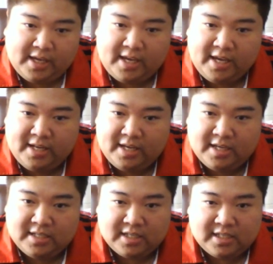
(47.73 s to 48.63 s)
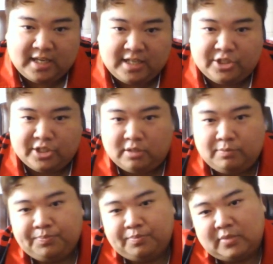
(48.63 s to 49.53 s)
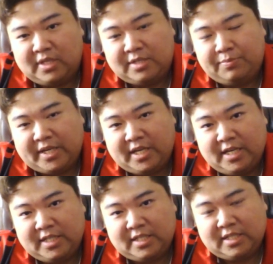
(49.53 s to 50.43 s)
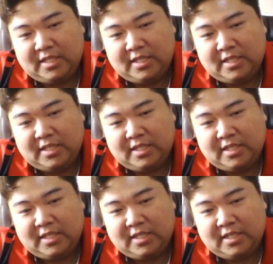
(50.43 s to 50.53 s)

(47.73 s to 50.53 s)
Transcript: Kid is essential is because